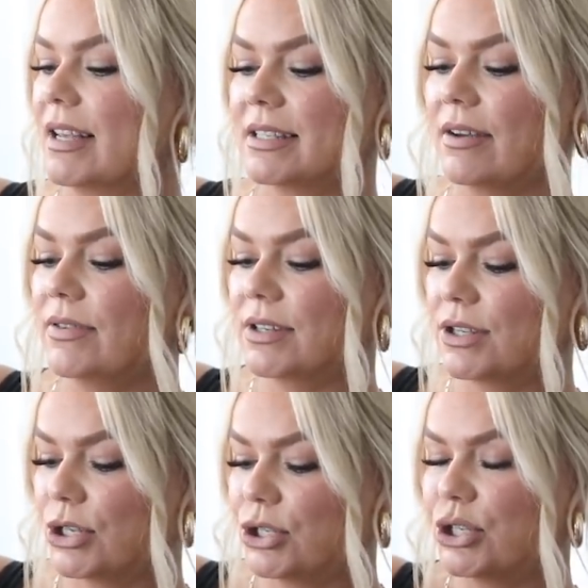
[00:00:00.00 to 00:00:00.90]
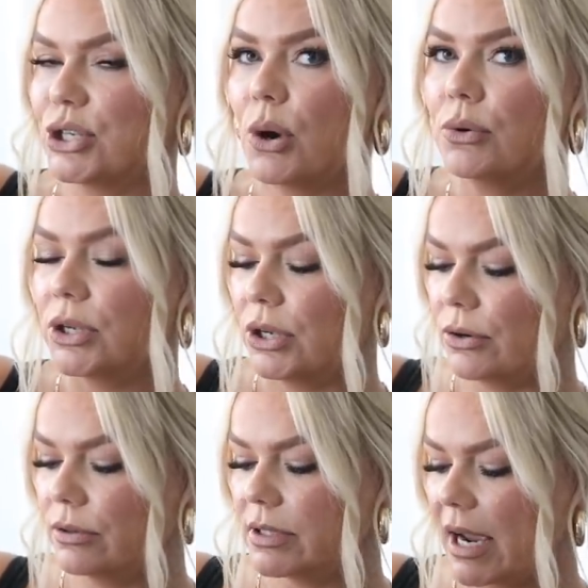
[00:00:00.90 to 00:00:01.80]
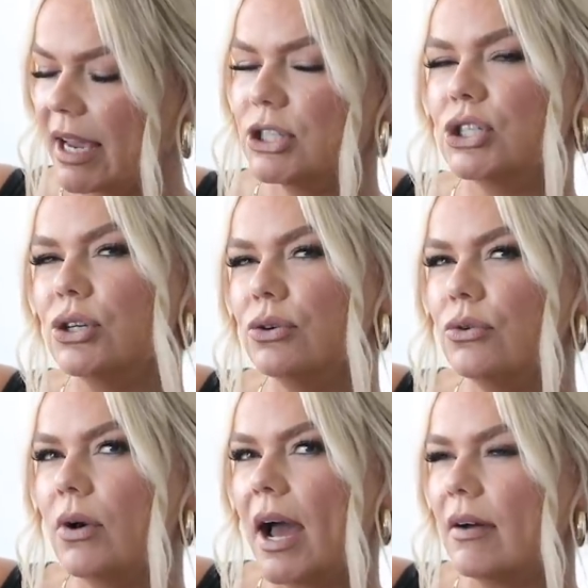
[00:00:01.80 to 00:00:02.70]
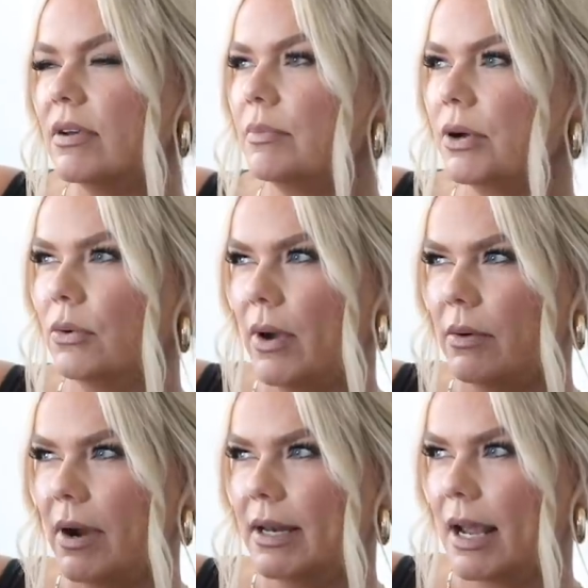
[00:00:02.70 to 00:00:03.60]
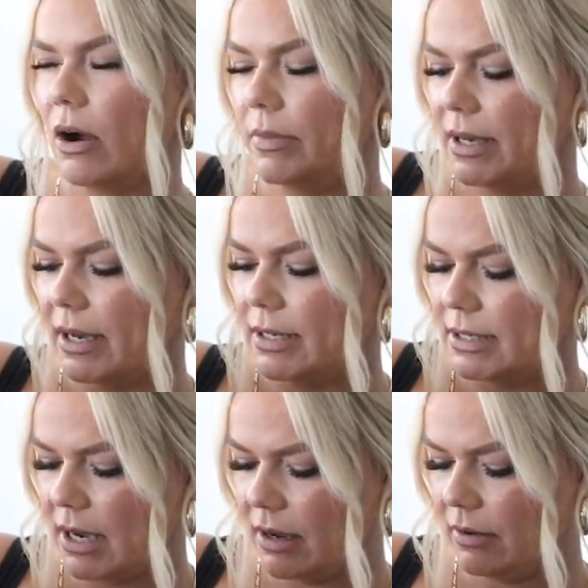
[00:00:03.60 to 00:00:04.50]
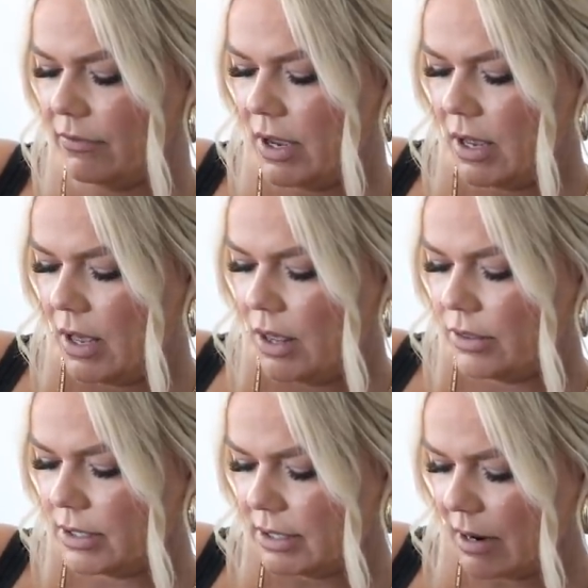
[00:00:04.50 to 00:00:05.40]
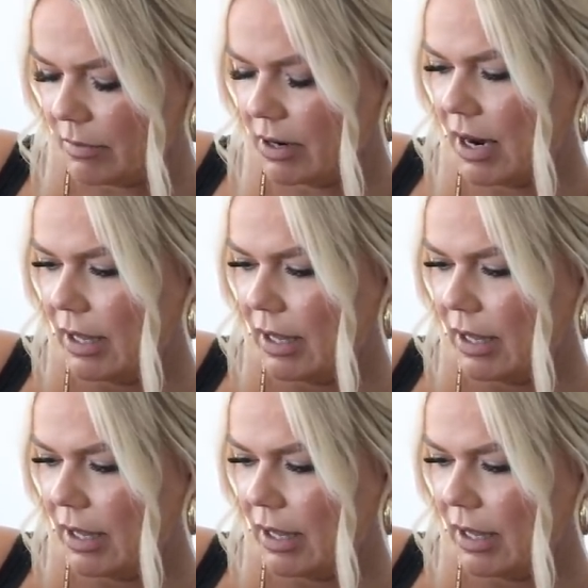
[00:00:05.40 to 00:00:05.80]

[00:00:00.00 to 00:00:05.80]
stuff is so cute. I do have it put away right now because of the summer.